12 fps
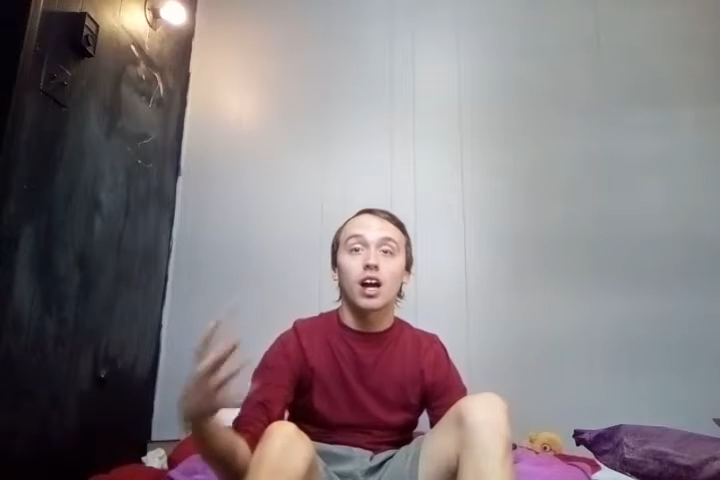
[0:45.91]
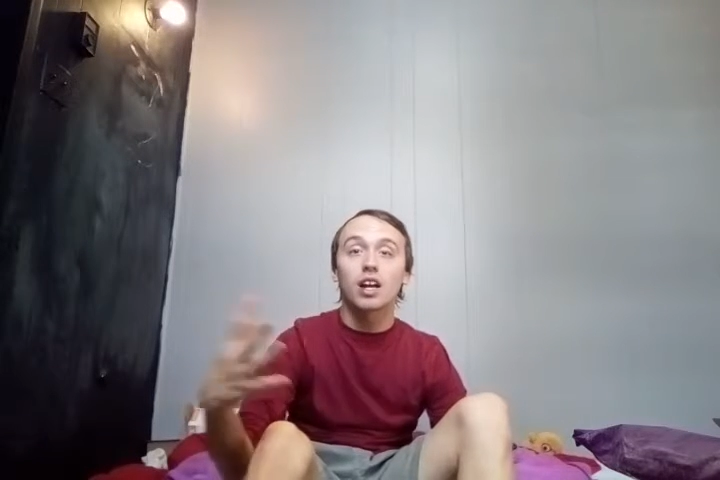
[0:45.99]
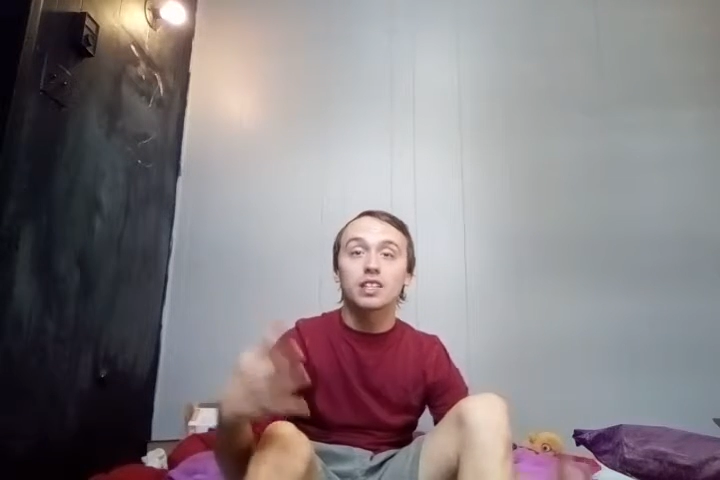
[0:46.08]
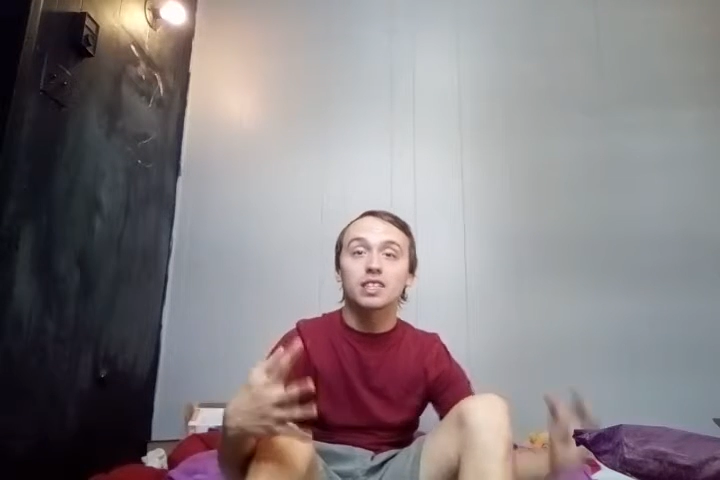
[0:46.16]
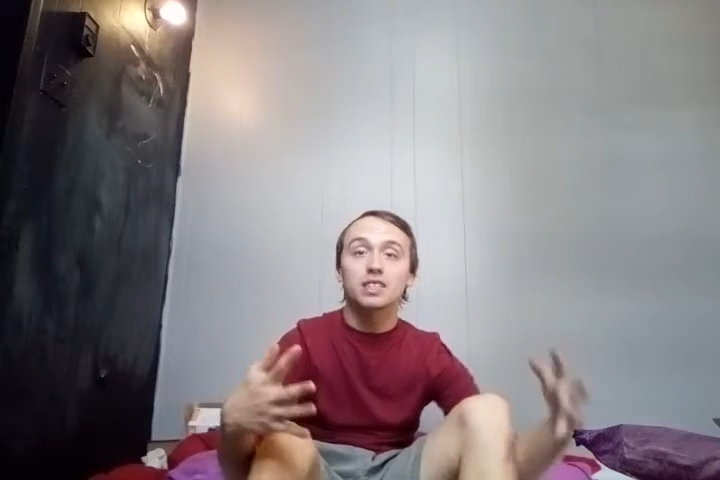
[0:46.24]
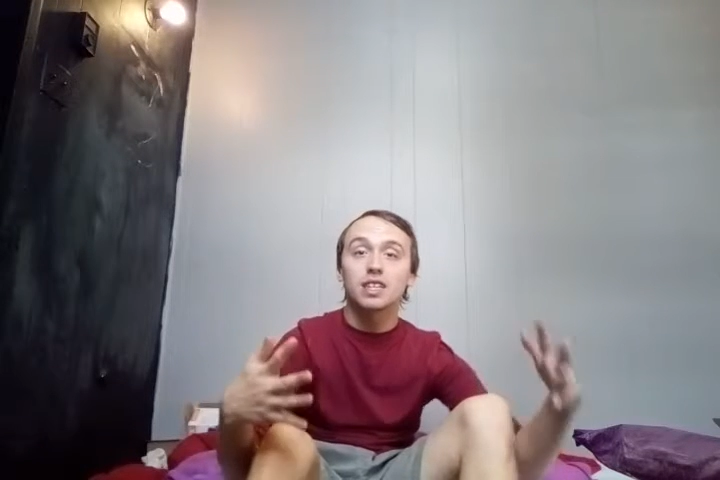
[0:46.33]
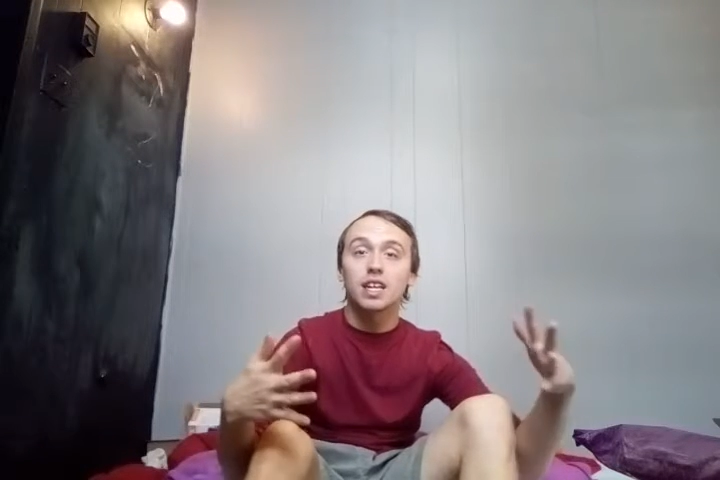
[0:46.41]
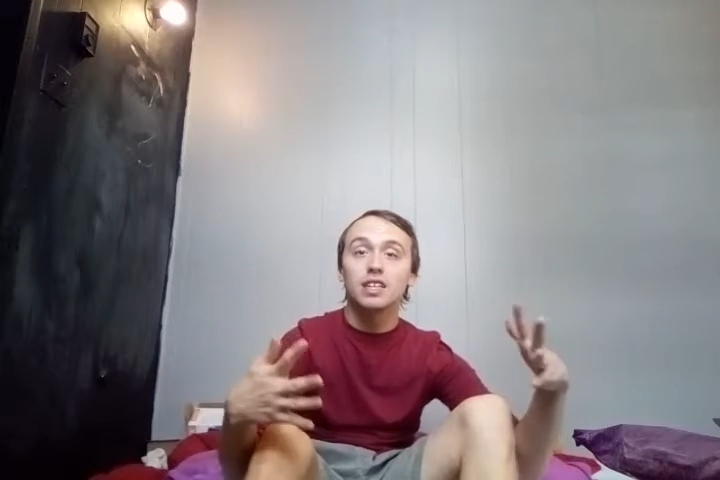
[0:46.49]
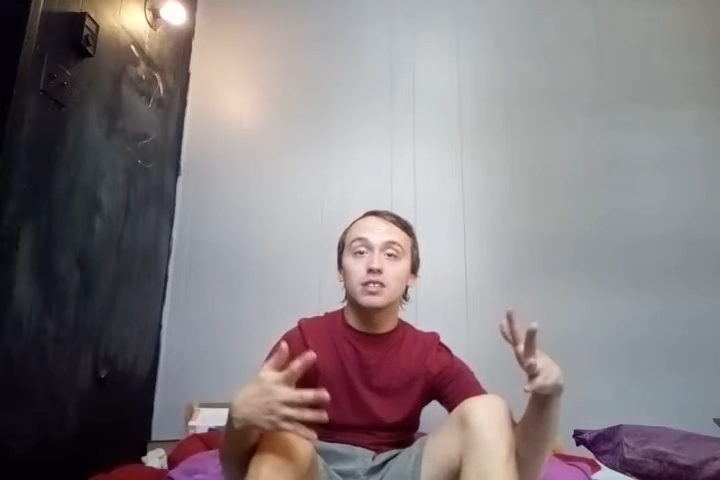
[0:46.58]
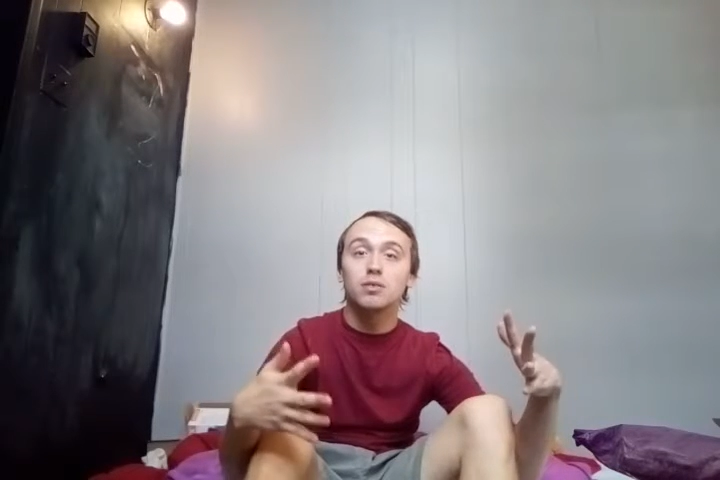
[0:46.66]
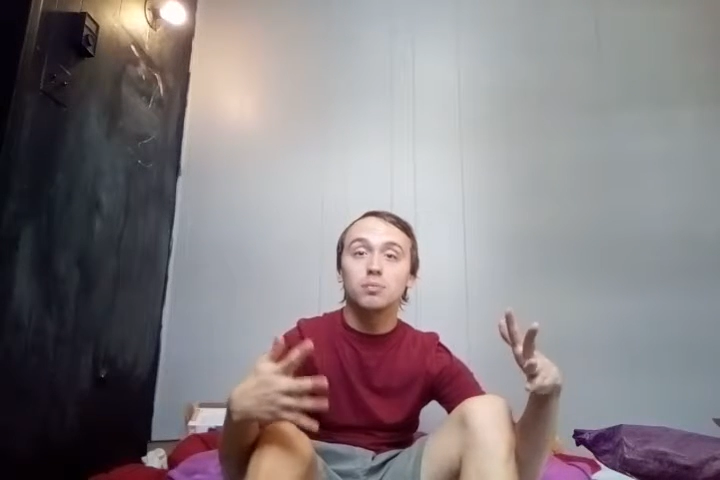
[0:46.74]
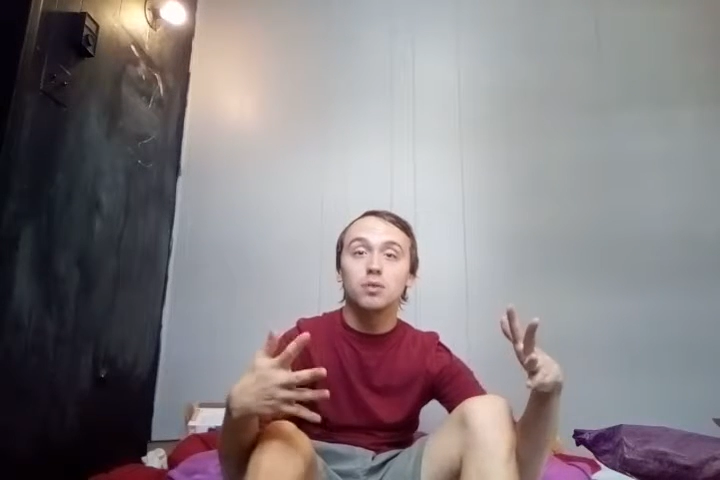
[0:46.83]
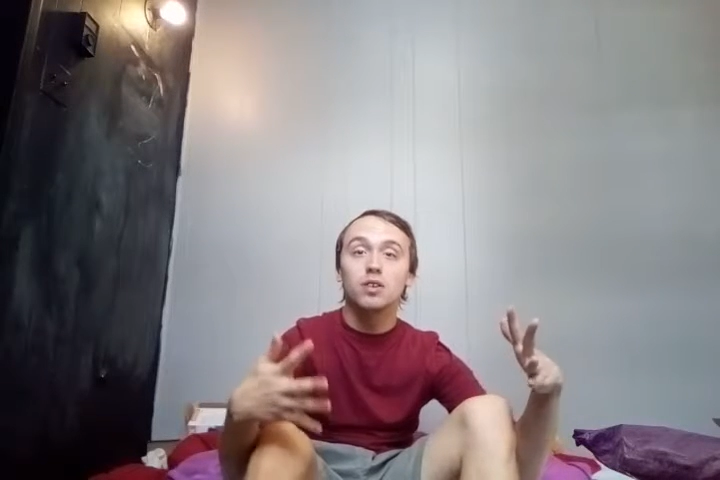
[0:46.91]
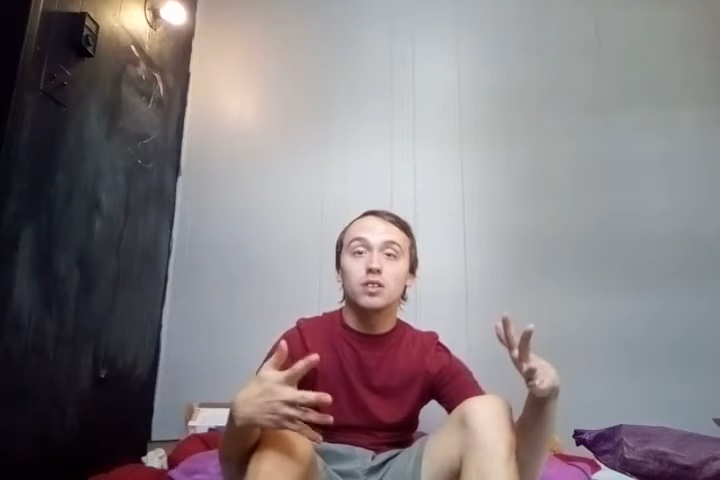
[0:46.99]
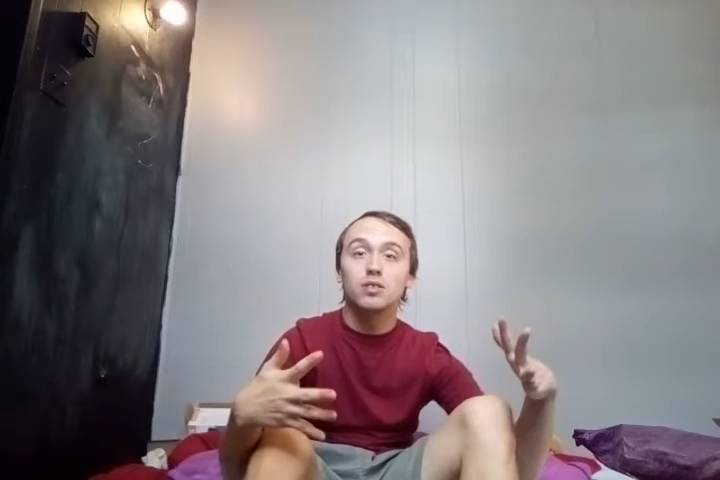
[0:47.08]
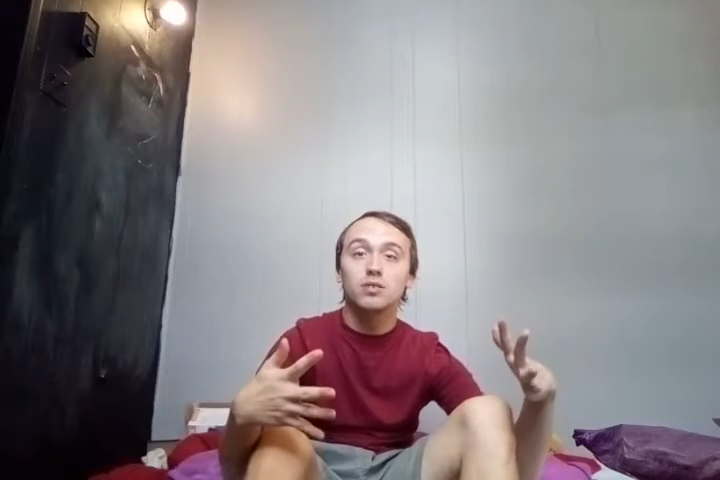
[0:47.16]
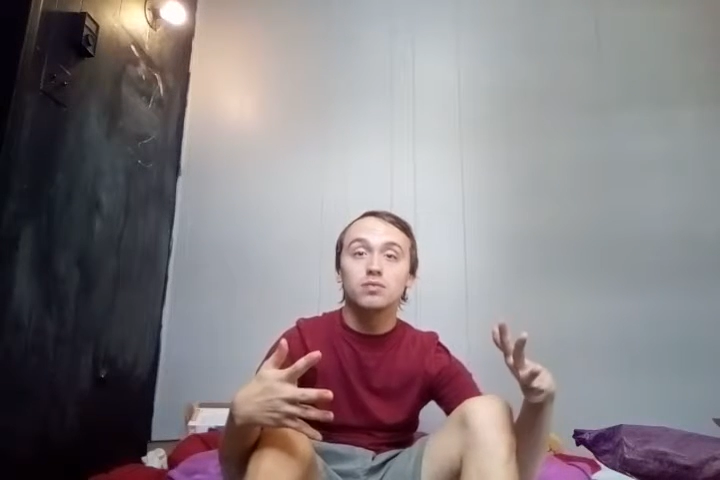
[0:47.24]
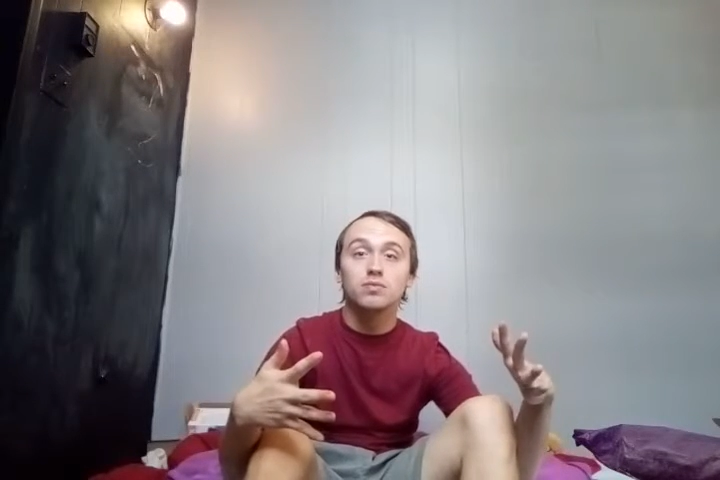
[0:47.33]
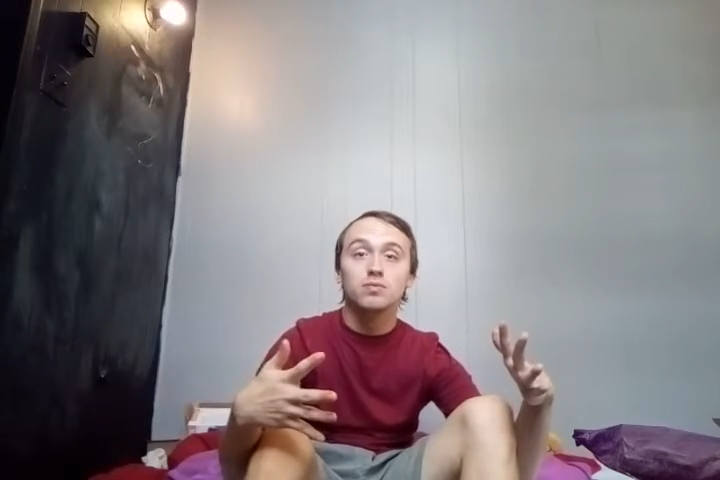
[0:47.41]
I decided to put